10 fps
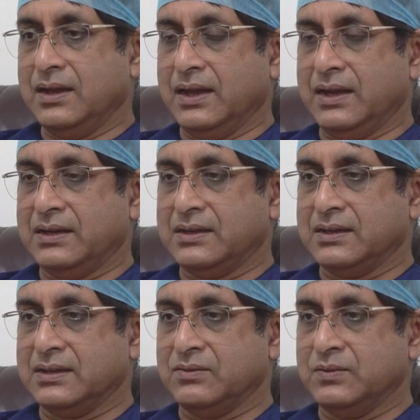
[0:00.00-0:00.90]
And
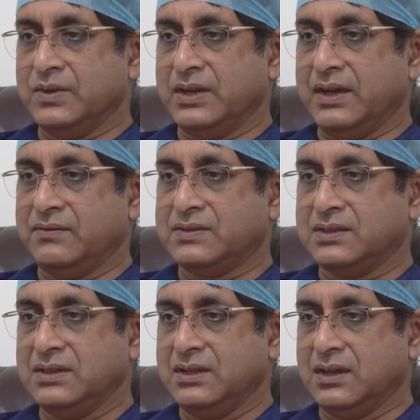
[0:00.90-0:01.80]
we have
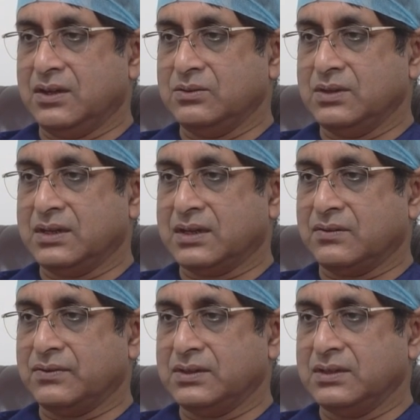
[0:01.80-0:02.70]
seen now that
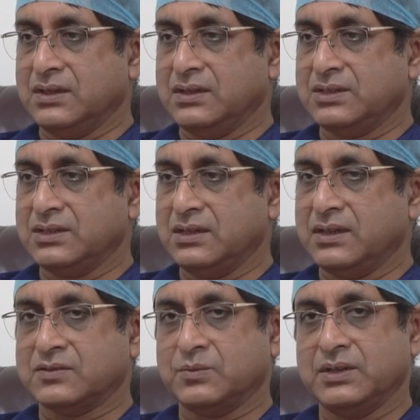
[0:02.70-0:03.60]
after the initial
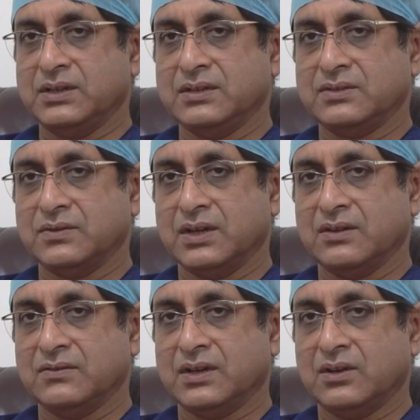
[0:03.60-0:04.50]
experience, we
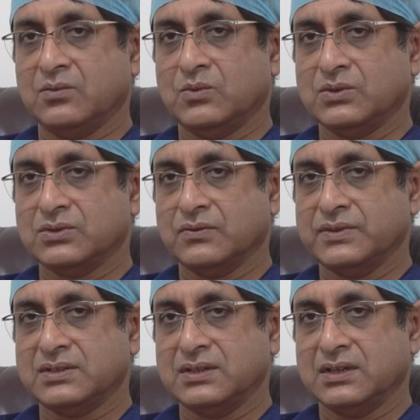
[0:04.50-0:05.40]
have now more
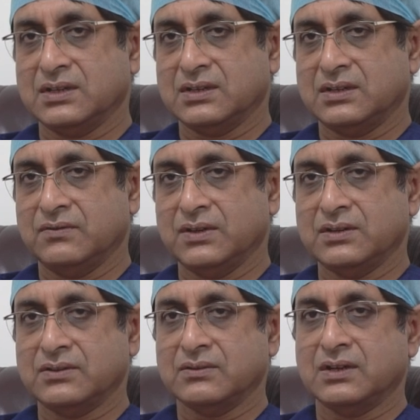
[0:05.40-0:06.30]
sophisticated left
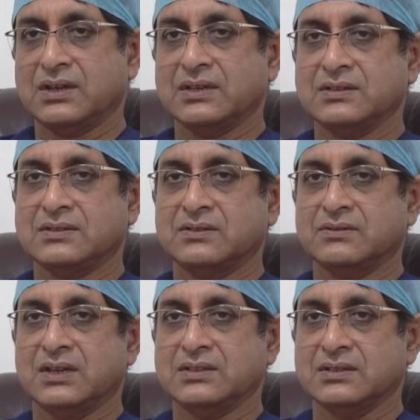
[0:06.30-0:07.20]
ventricular assist
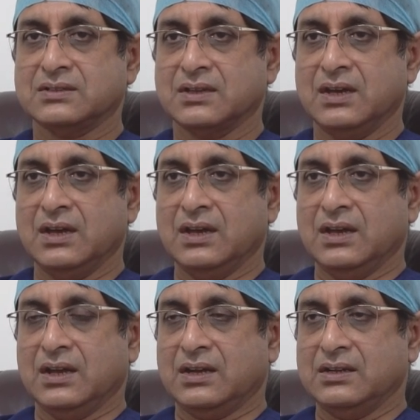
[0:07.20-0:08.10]
devices,
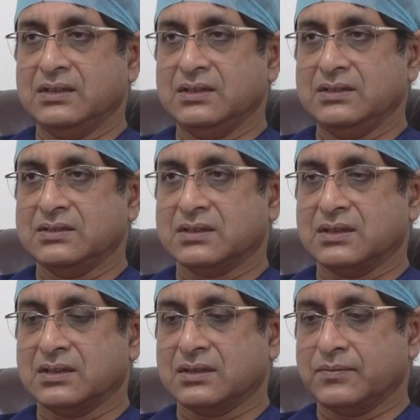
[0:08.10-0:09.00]
and these
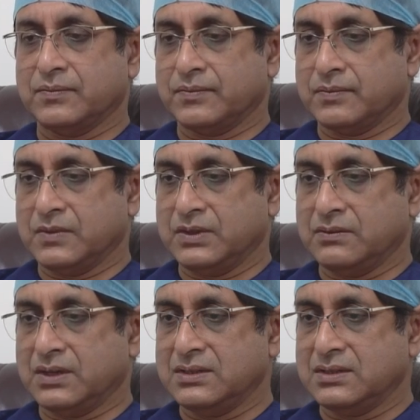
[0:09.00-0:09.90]

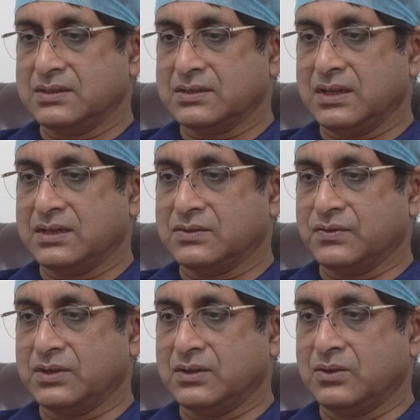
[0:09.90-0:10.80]
devices last
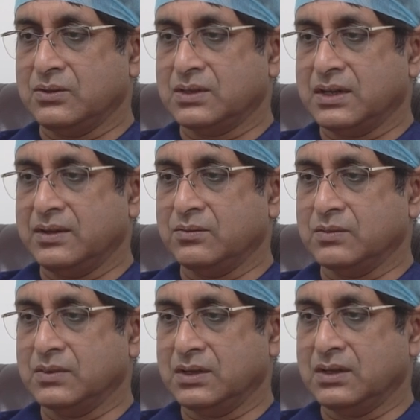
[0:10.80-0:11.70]
for a long time.